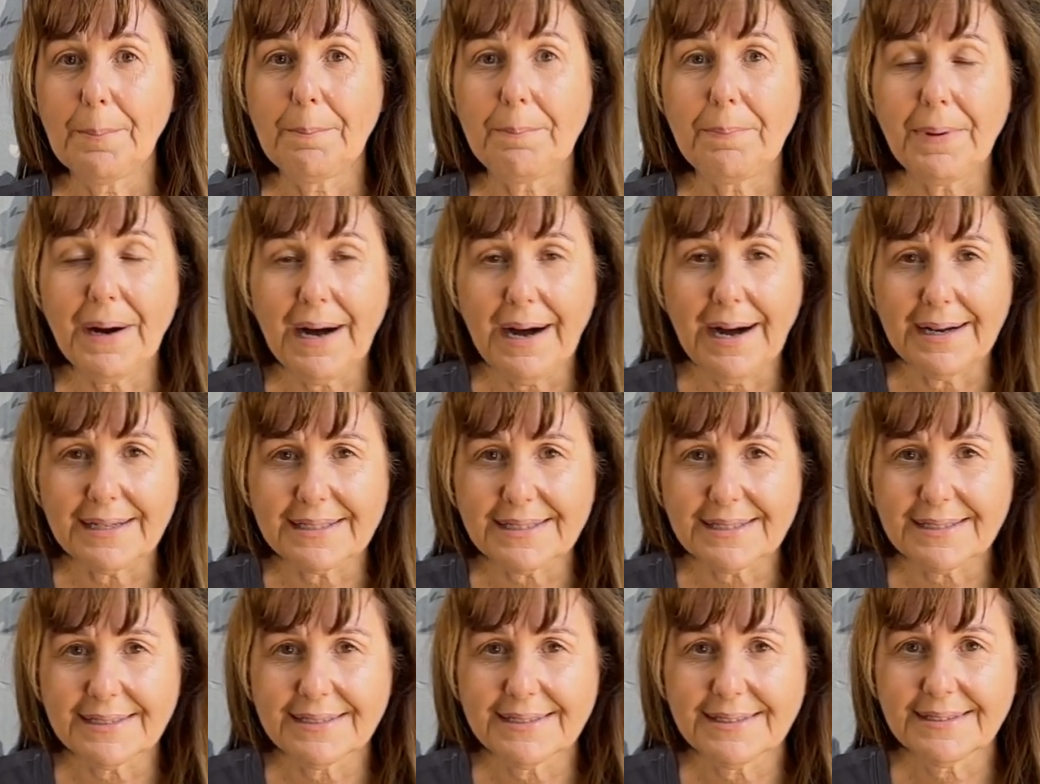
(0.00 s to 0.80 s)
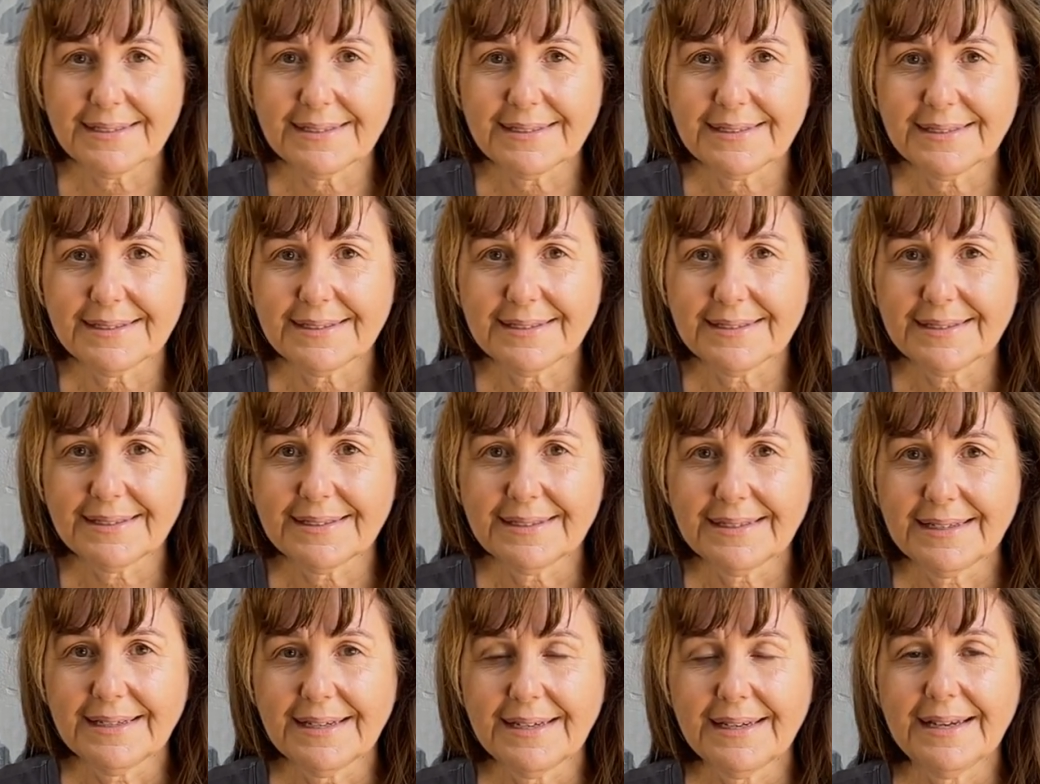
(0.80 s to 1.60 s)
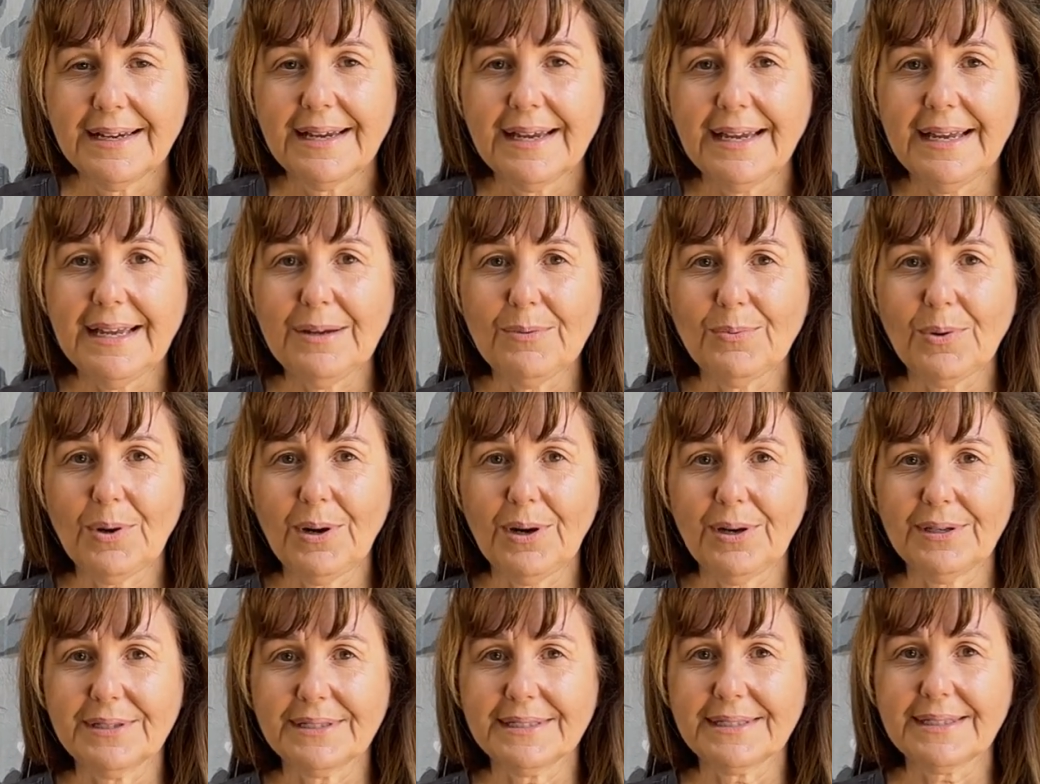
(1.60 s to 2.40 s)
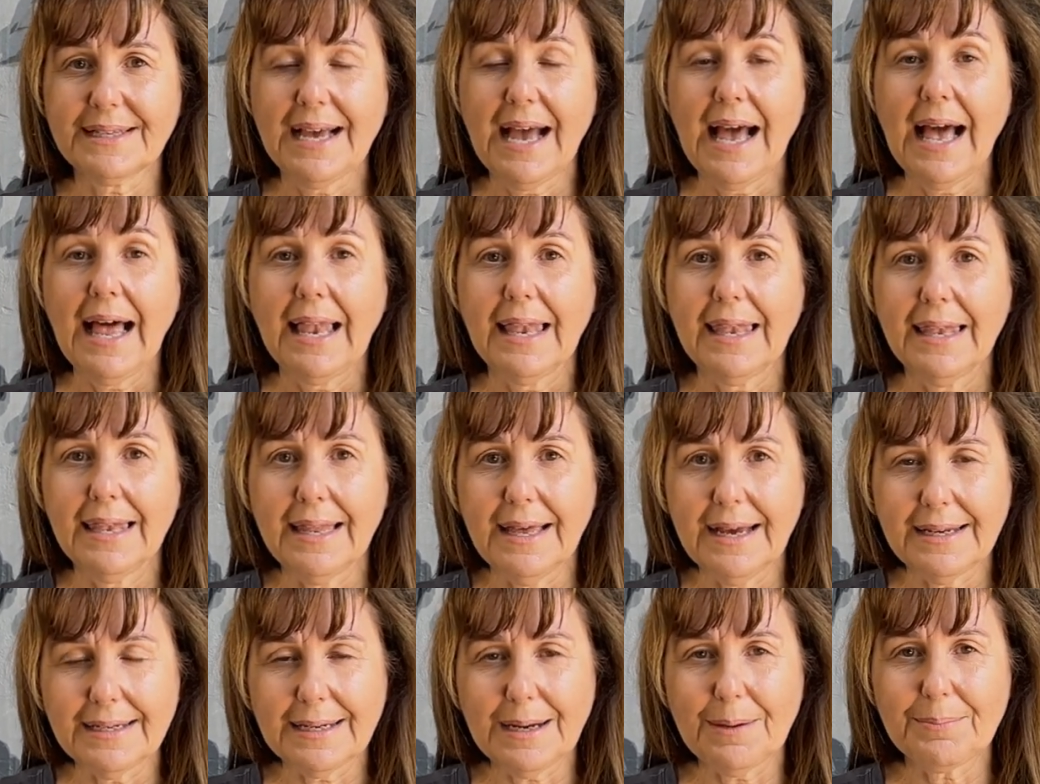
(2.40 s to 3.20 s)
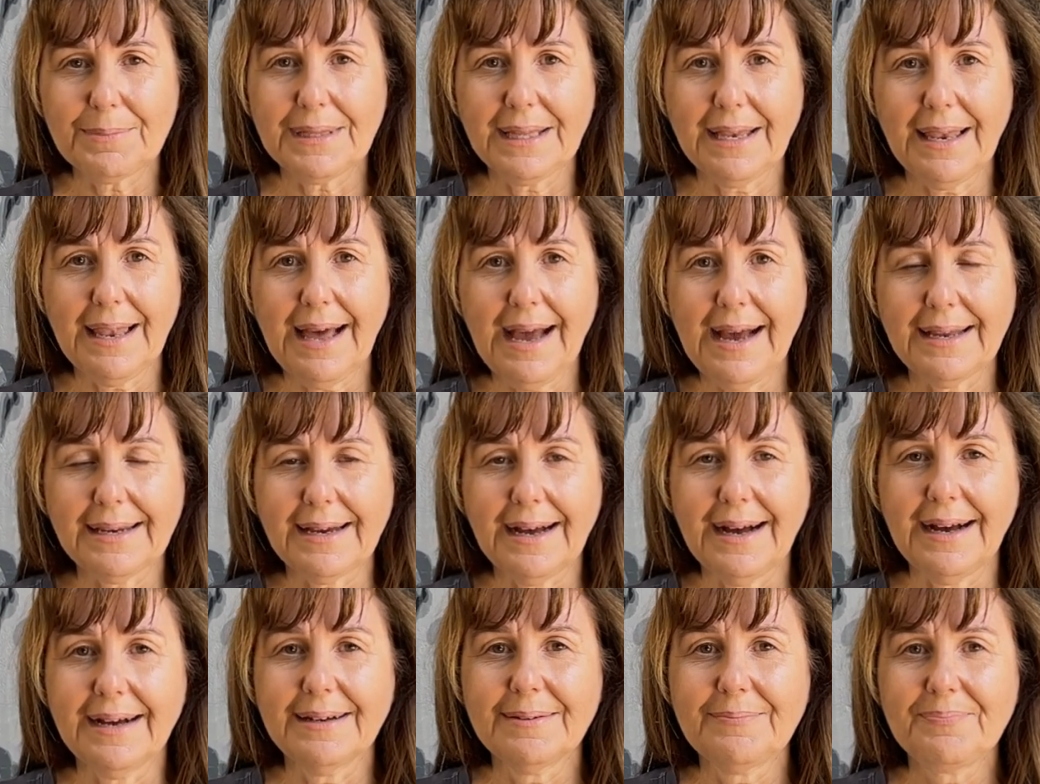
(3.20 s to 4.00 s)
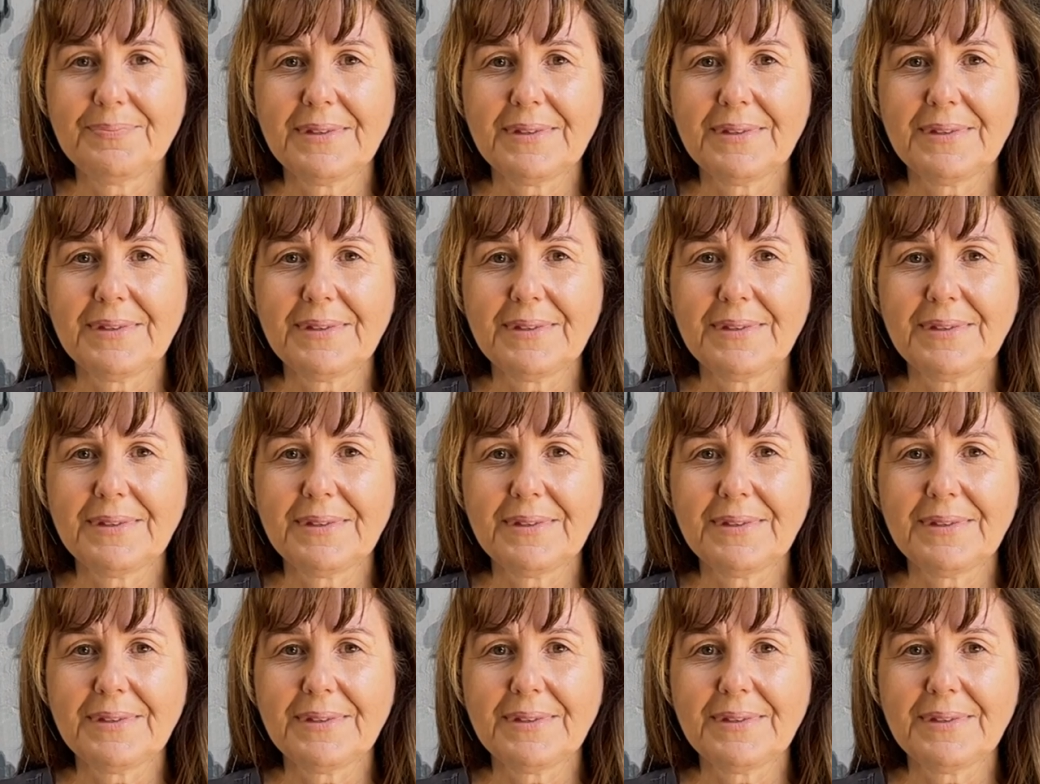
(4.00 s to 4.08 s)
But he was led up the ladder.